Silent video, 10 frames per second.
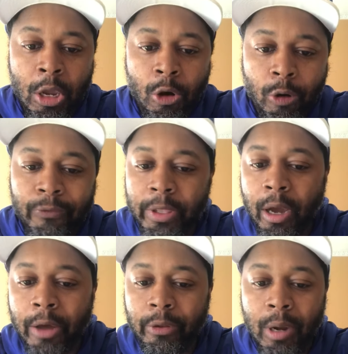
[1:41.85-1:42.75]
Over the
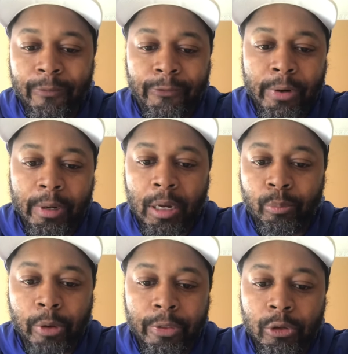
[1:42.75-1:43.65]
other, I'm fearing a
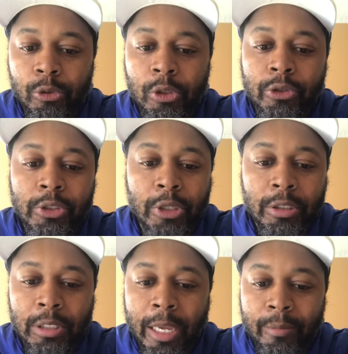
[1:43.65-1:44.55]
brother who looks
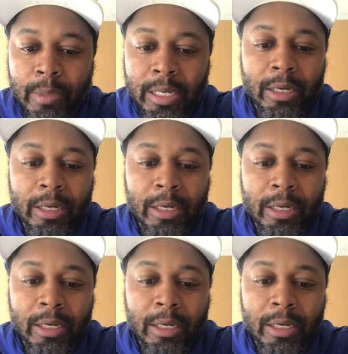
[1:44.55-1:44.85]
just like me,